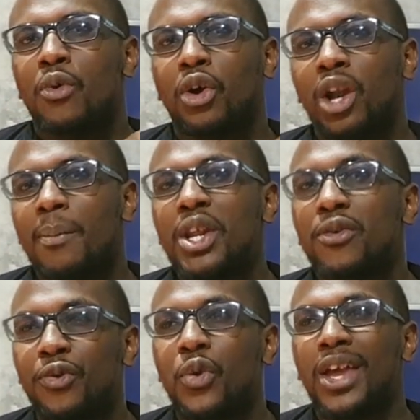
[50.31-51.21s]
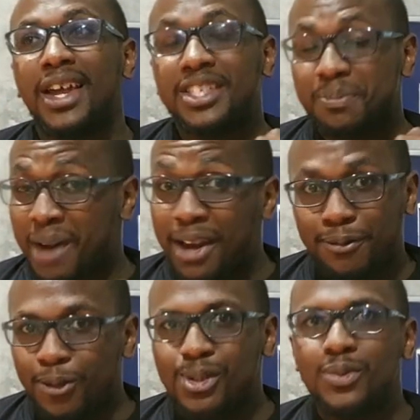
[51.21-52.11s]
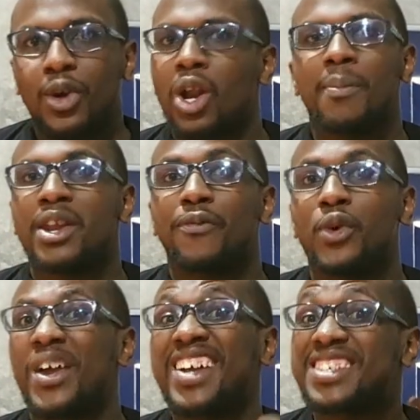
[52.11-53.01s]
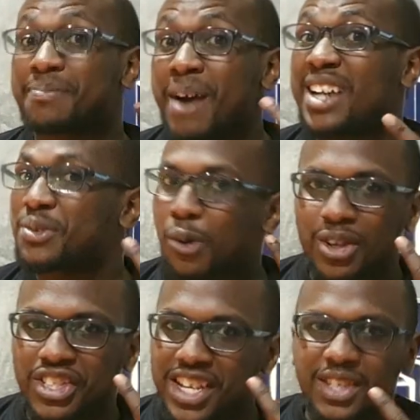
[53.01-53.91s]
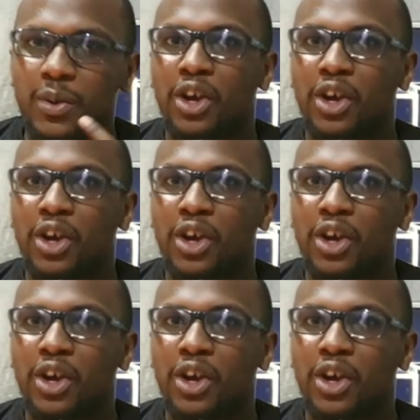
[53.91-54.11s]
We're going to be reviewing smartphones. We're going to be reviewing smart watches.